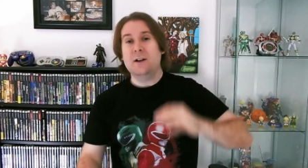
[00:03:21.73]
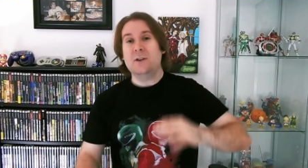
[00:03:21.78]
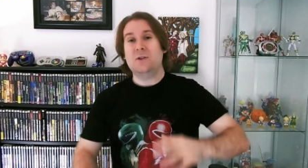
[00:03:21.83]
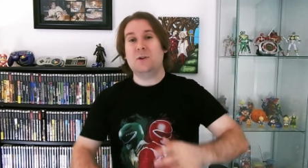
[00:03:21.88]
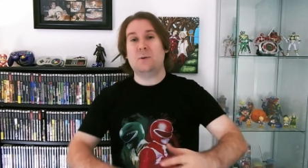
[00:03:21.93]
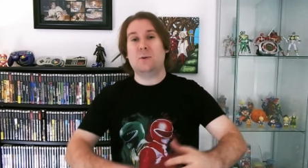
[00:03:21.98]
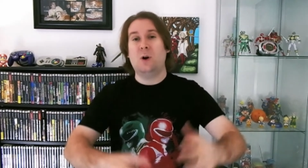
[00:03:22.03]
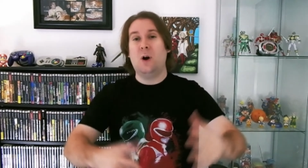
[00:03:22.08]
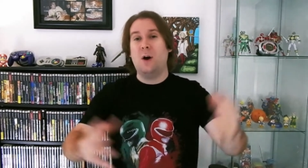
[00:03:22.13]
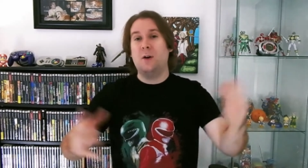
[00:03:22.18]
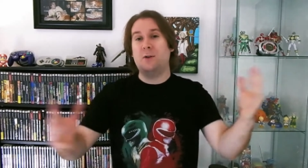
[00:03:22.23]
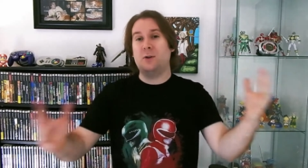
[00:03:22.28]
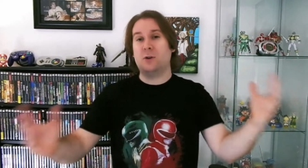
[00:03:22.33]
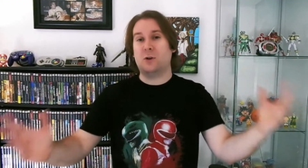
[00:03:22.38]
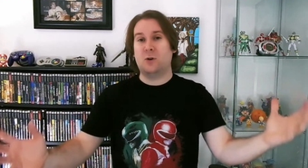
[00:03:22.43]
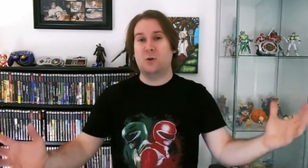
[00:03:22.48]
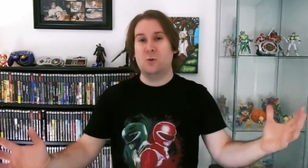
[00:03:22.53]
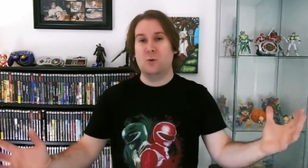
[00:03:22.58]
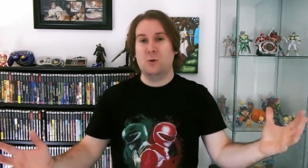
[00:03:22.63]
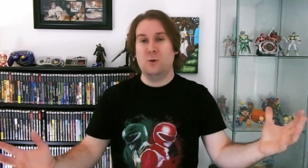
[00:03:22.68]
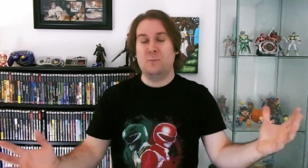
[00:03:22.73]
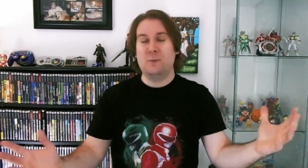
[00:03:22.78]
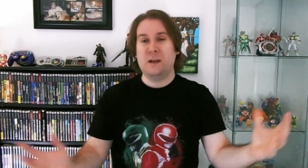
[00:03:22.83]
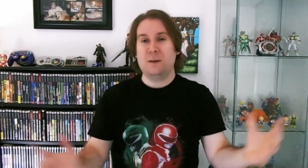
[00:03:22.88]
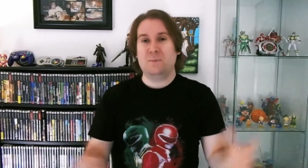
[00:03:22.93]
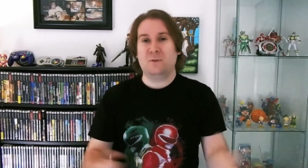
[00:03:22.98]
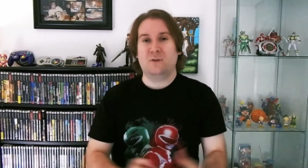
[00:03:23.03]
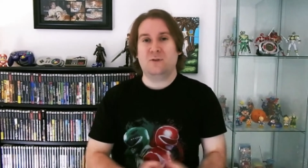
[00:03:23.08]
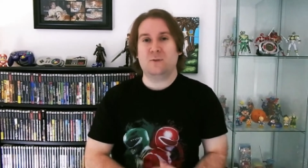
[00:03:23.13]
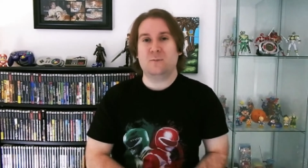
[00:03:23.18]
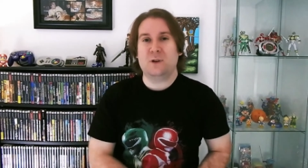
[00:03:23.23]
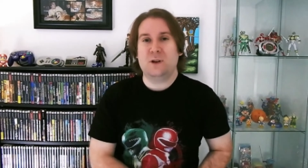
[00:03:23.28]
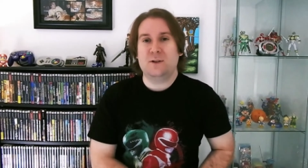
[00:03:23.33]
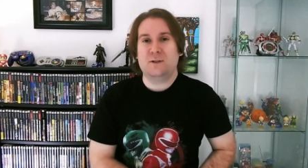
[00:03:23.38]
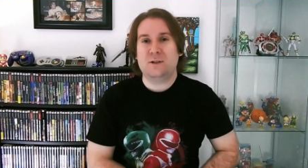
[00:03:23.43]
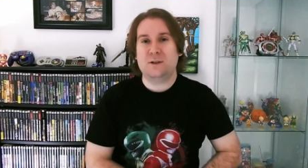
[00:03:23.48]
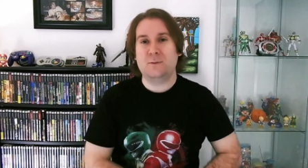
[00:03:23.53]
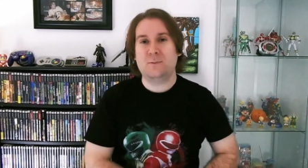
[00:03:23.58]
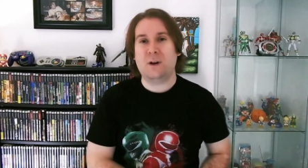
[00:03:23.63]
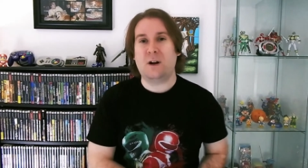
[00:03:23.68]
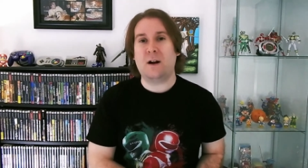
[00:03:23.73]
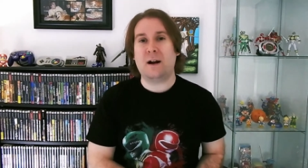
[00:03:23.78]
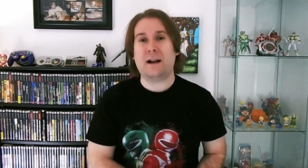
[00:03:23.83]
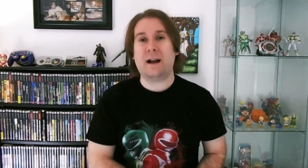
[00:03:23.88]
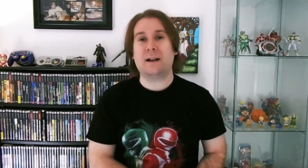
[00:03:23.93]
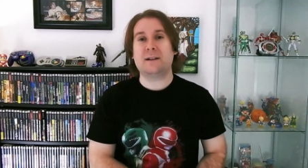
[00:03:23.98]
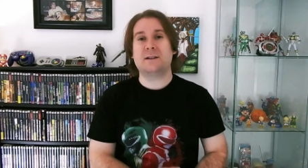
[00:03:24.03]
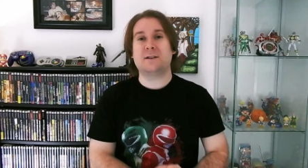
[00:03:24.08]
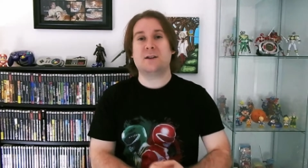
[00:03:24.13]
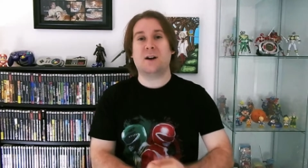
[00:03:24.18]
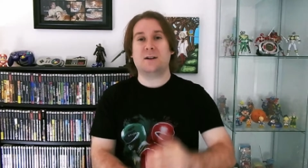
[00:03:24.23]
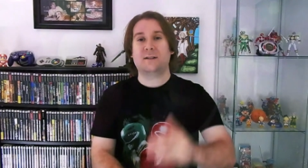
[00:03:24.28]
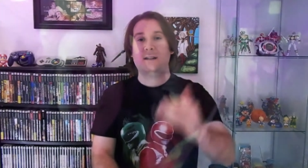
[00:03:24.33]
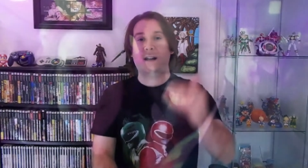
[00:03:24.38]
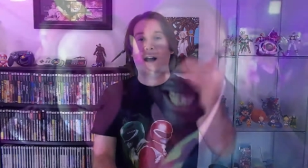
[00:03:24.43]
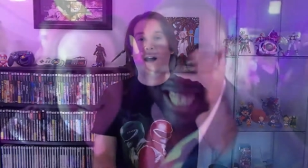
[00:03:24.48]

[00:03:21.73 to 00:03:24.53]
There were other cool people from YouTube there. I got to talk to